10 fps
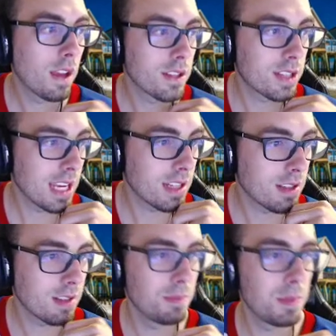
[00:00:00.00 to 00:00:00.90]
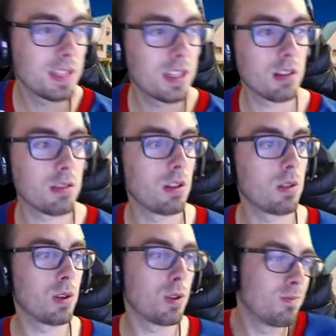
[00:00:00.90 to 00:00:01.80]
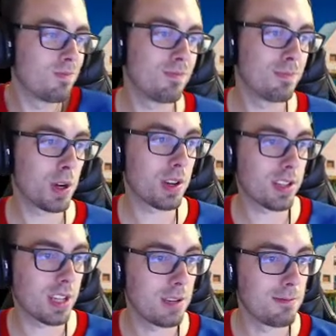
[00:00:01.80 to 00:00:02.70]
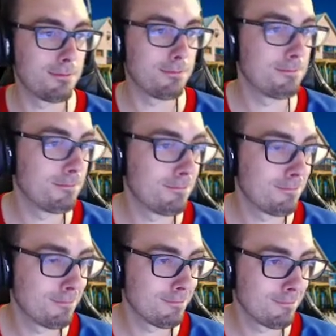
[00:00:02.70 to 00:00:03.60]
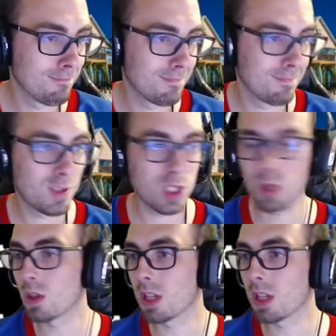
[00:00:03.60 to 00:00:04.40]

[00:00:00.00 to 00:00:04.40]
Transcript: Saints, mid-tier logo, about a C. It's too